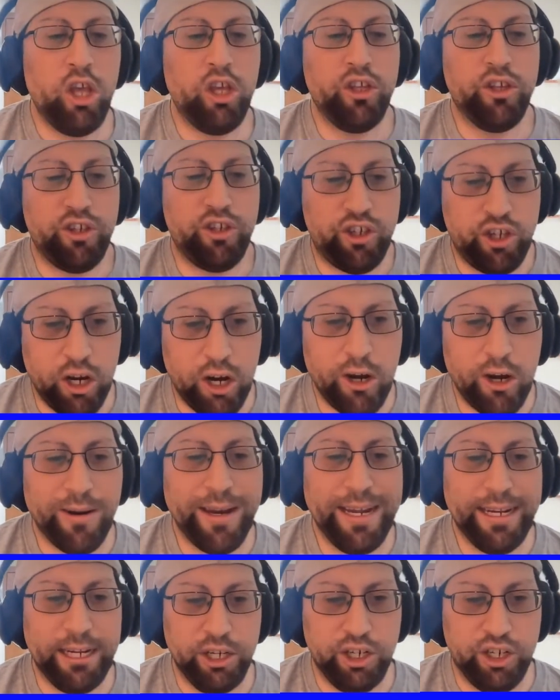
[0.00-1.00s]
Sure, he
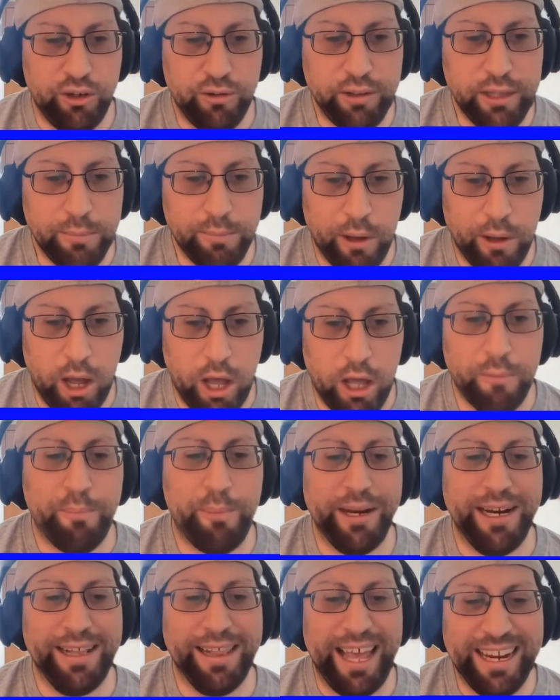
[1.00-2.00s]
can shoot the ball,
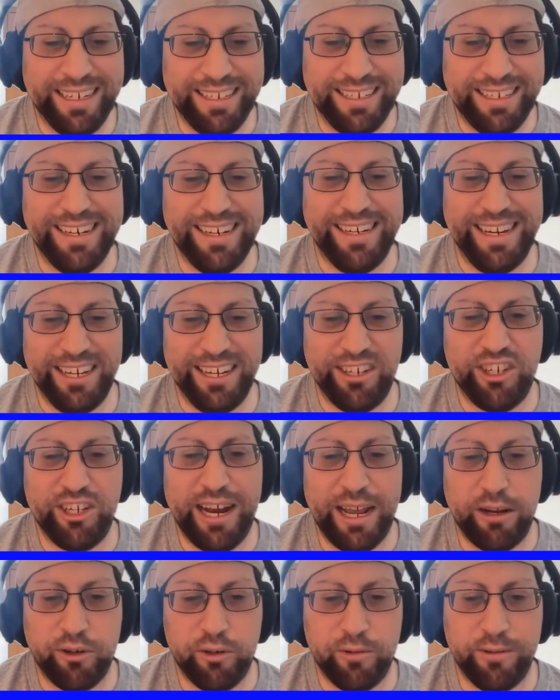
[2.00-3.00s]
but he likes to dish it
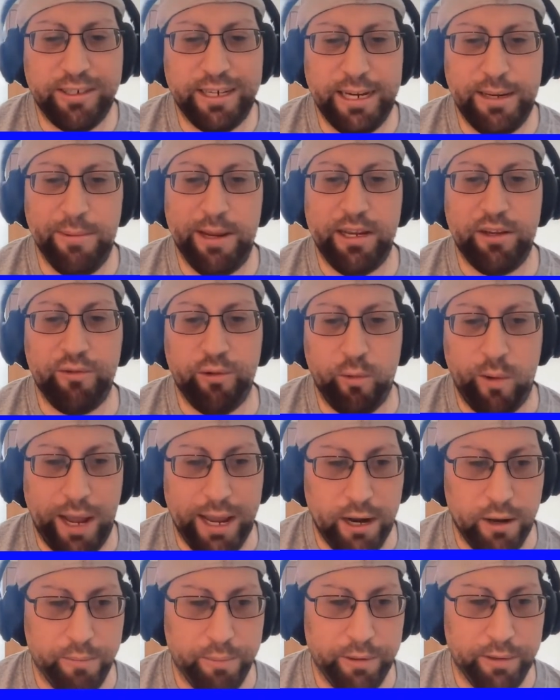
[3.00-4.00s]
out to his teammates for
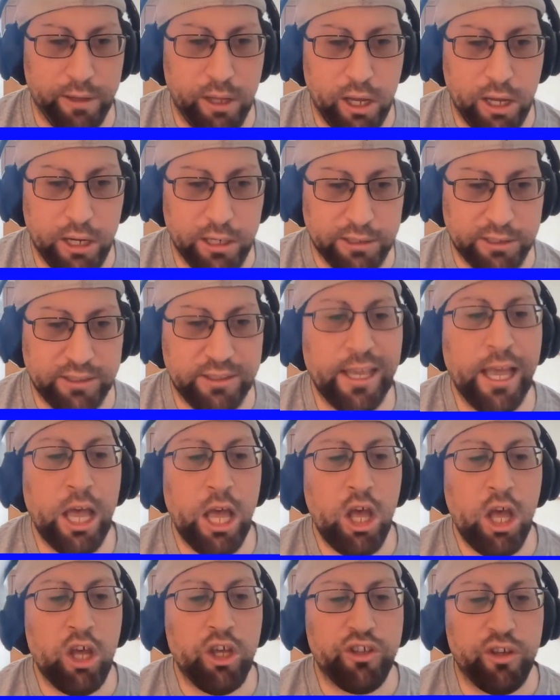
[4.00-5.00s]
wide-open looks.
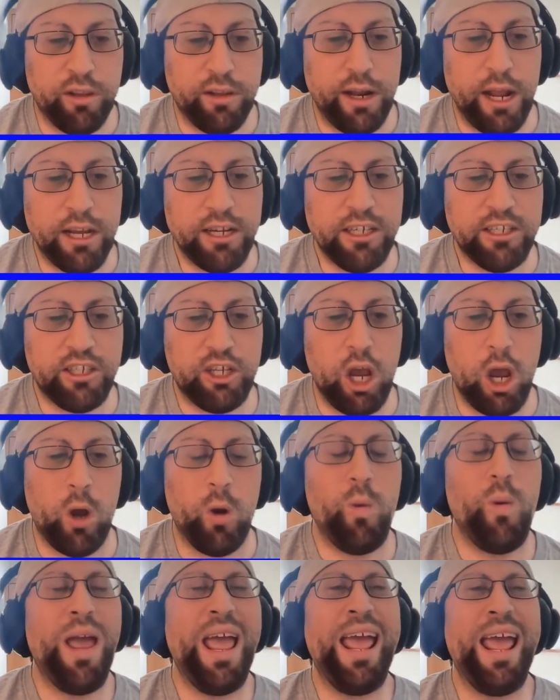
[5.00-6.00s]
So the Nuggets
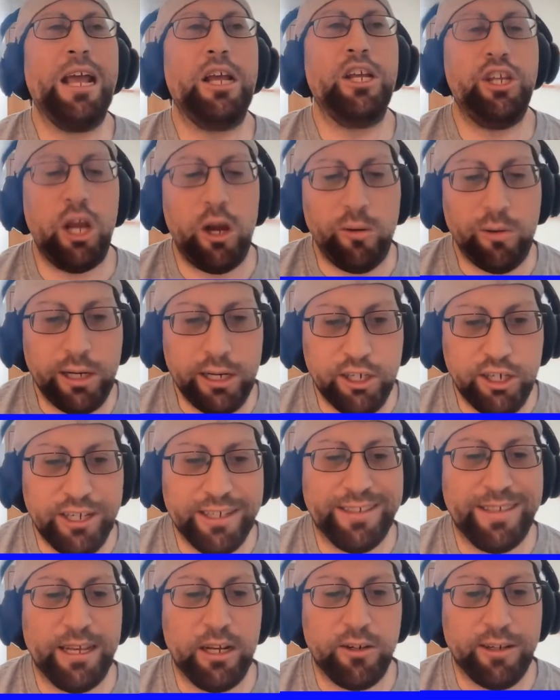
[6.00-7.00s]
know Jokic
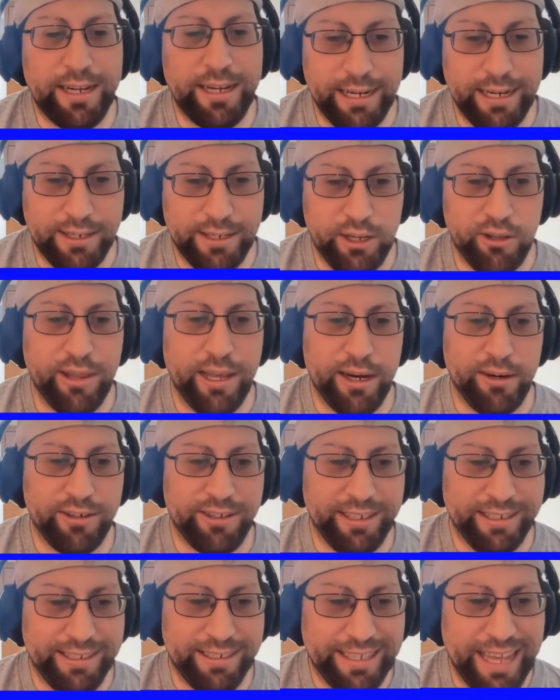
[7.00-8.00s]
is their key to their
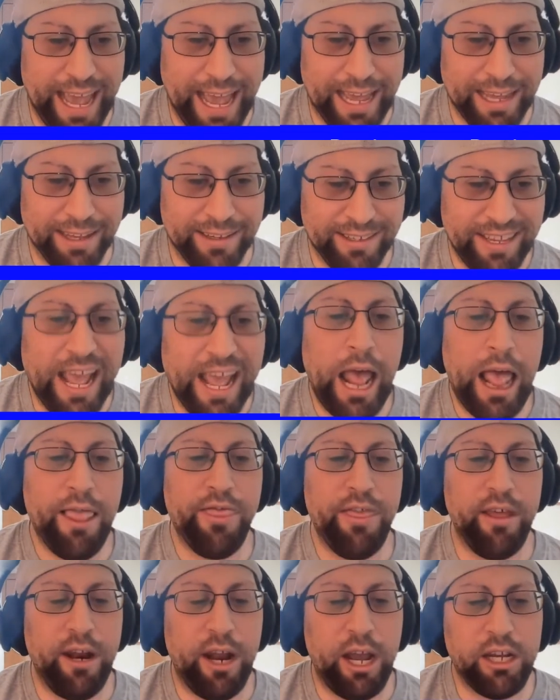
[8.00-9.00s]
success.
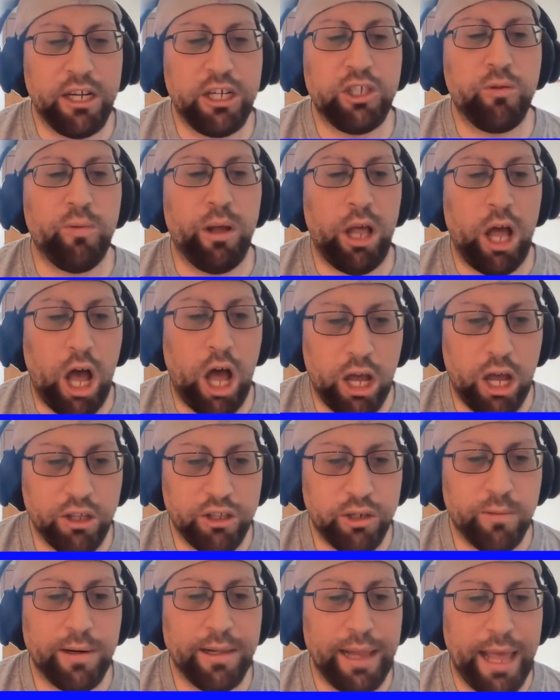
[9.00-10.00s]
The Nuggets will
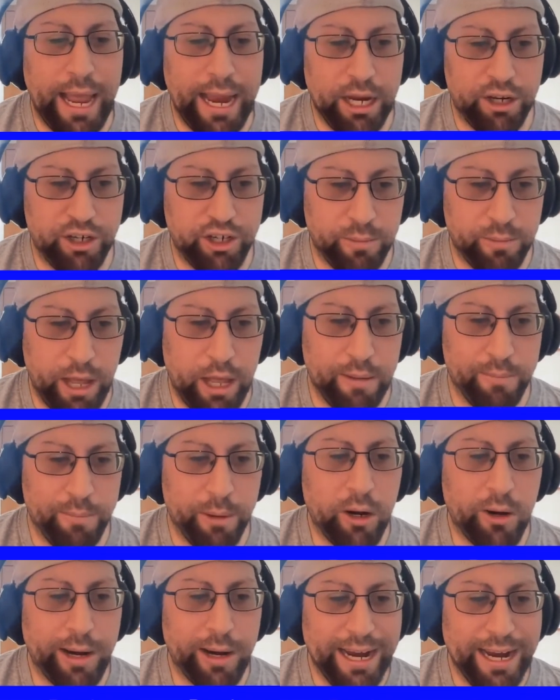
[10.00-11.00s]
also rely on Jamal
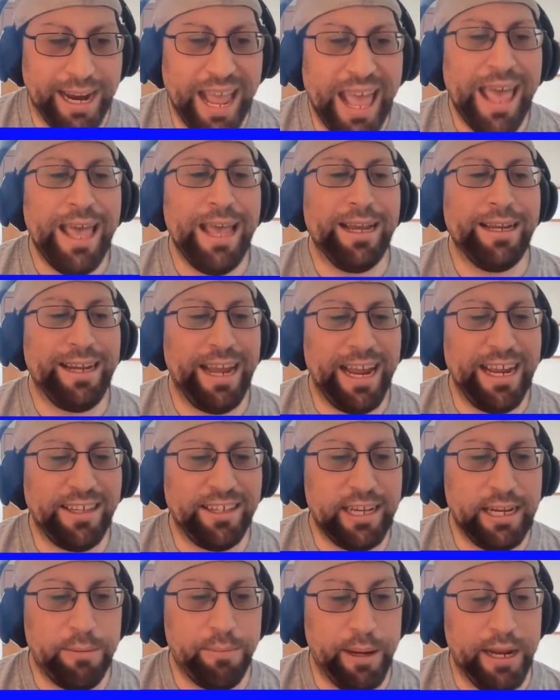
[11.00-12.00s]
Murray,
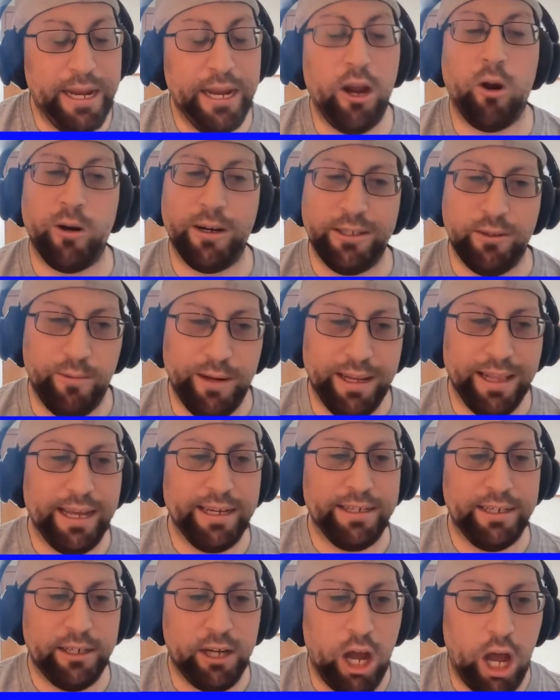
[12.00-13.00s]
KCP, or as we like
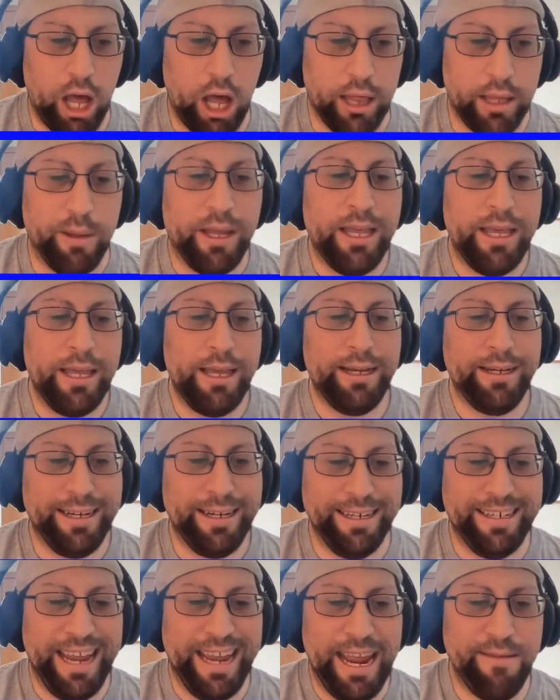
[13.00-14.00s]
to call him,
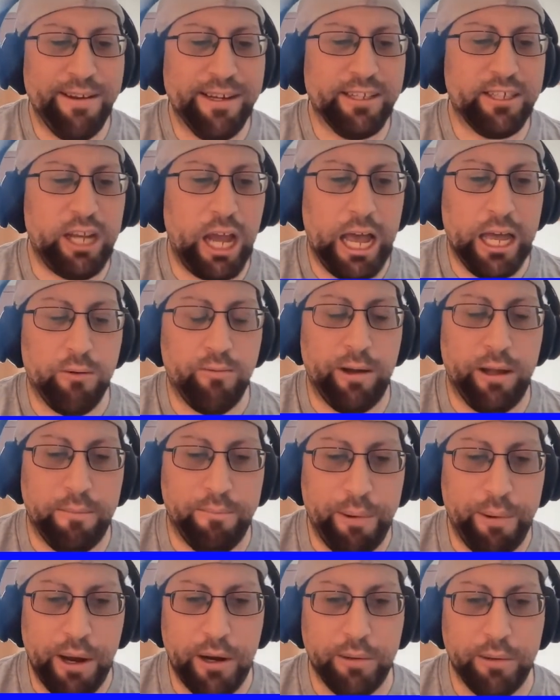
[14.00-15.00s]
Kentavious
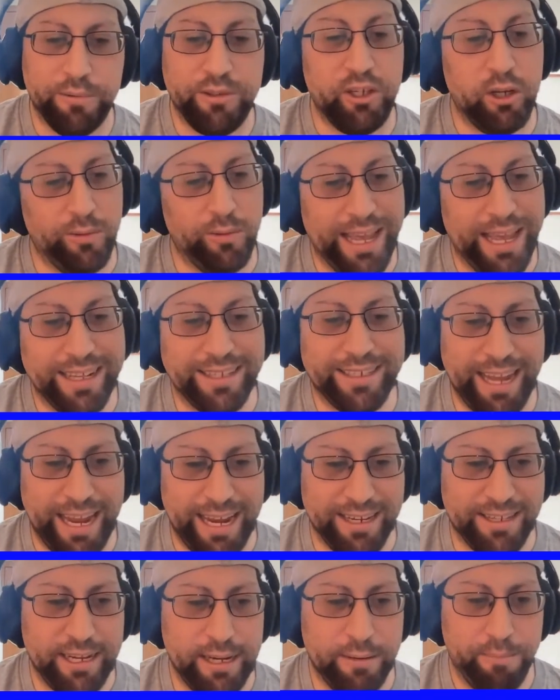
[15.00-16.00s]
Caldwell-Pope. So that's
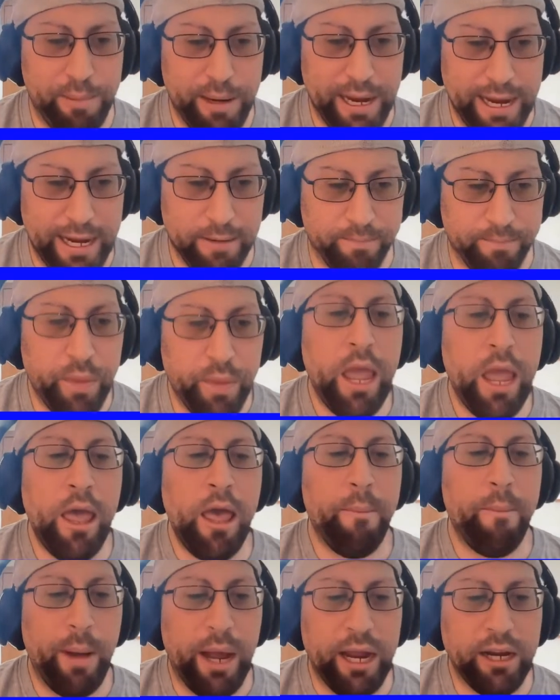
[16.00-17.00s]
KCP.
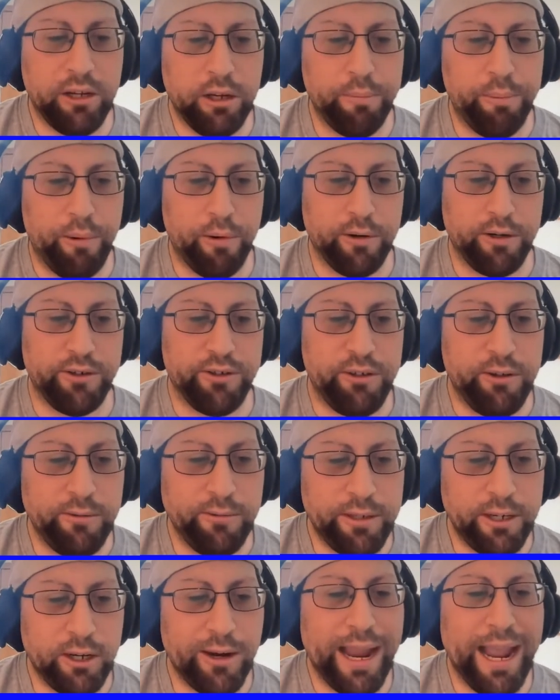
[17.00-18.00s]
Michael Porter
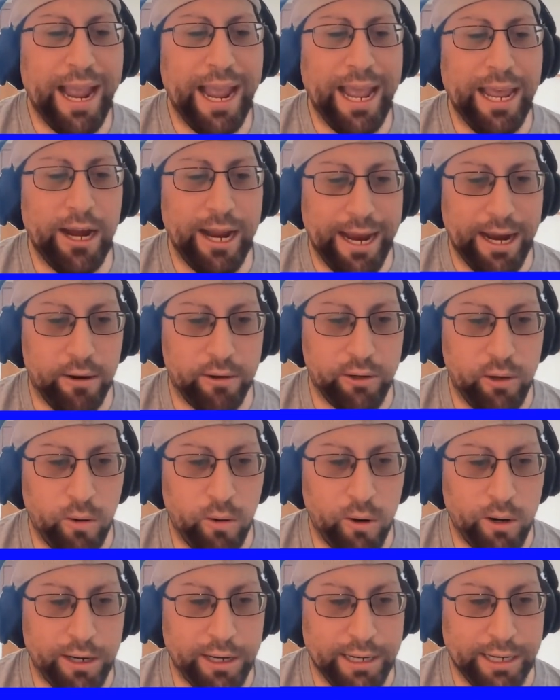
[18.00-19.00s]
Jr., and Aaron
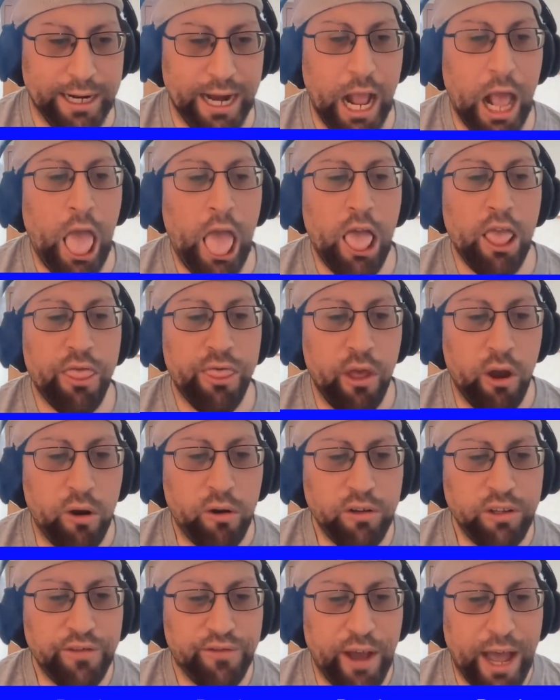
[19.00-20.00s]
Gordon.
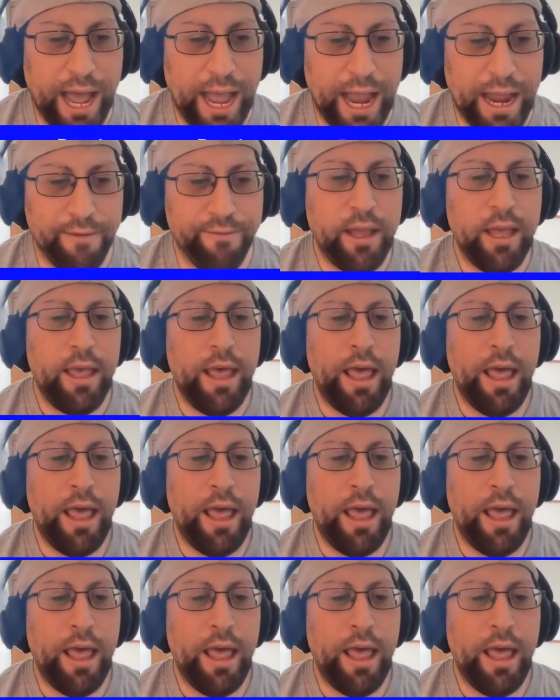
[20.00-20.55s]
Those 5